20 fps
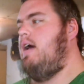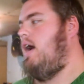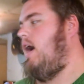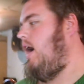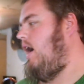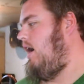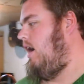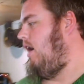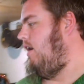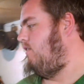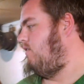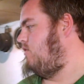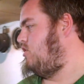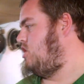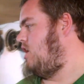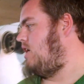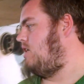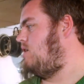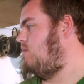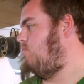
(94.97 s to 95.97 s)
I've
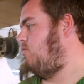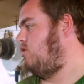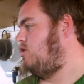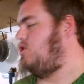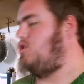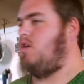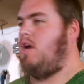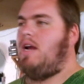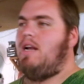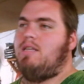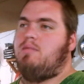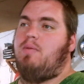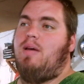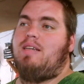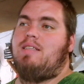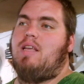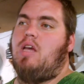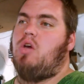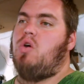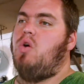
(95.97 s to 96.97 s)
checked them for straight as
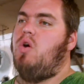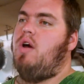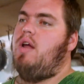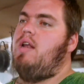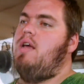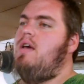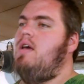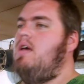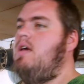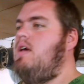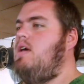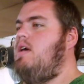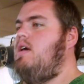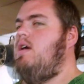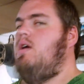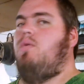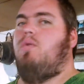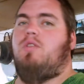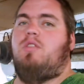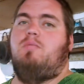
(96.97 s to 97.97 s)
best I could
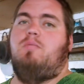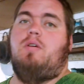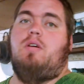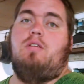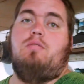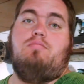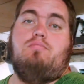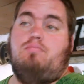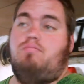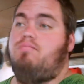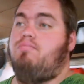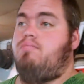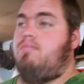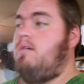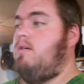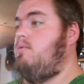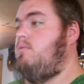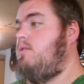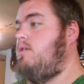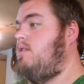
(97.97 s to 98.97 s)
with
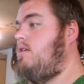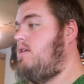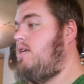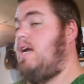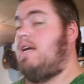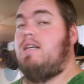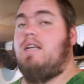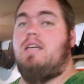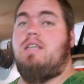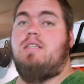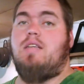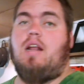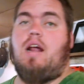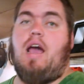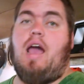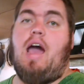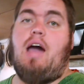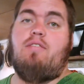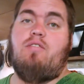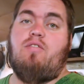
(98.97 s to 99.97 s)
the techniques
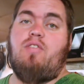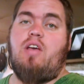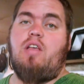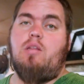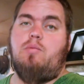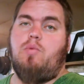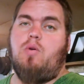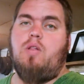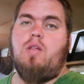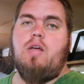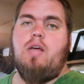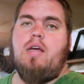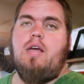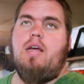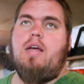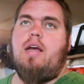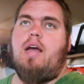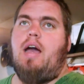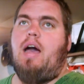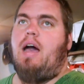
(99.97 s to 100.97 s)
that I have available.
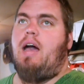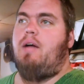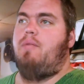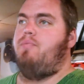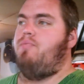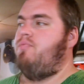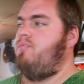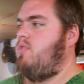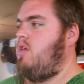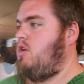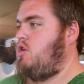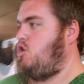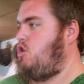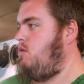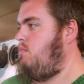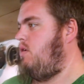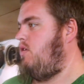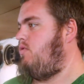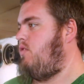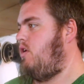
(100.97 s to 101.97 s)
They
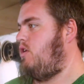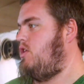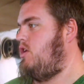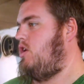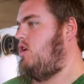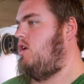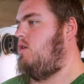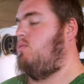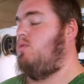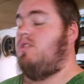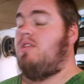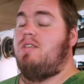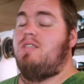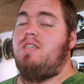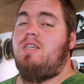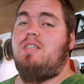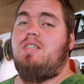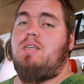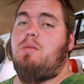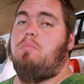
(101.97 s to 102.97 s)
should be fairly good. With the
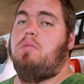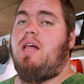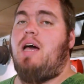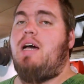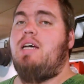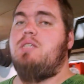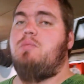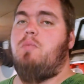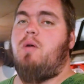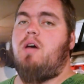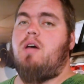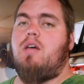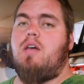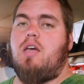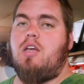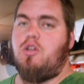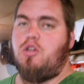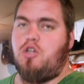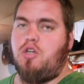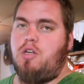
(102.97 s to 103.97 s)
CNC Plasma,
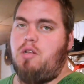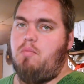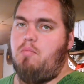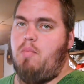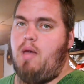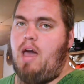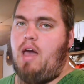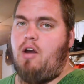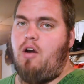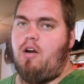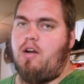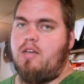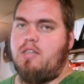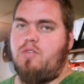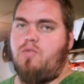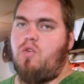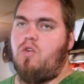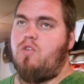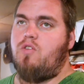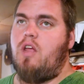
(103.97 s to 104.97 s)
it shouldn't matter,
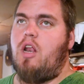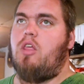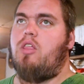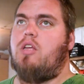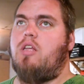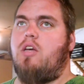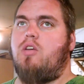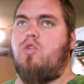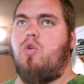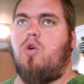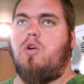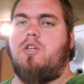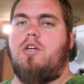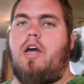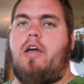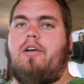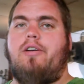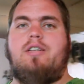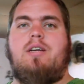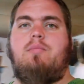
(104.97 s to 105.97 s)
because if you use anything like
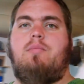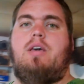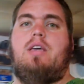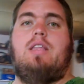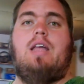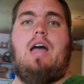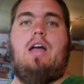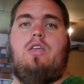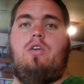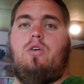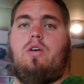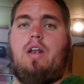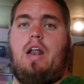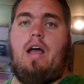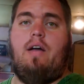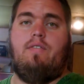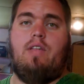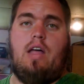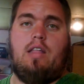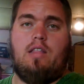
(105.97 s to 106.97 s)
torch height or something like that, you can
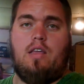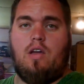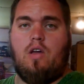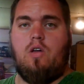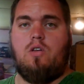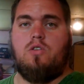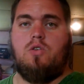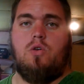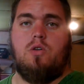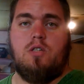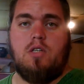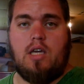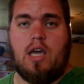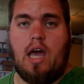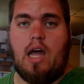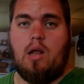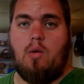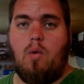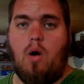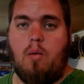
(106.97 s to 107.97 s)
have that thing all sorts of
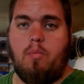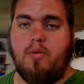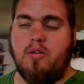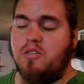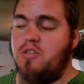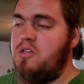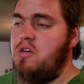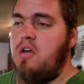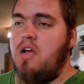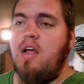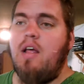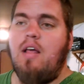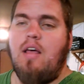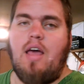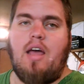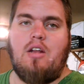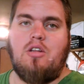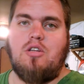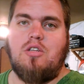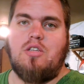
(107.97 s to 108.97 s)
cattywampus,
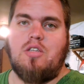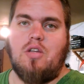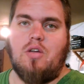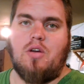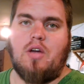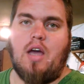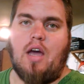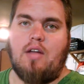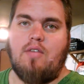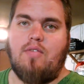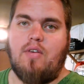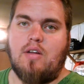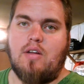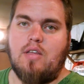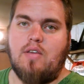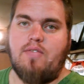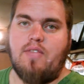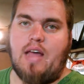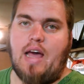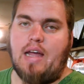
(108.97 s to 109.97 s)
and it should still cut
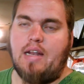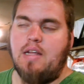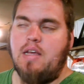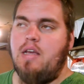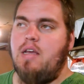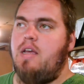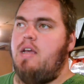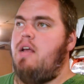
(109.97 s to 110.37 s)
fairly flat.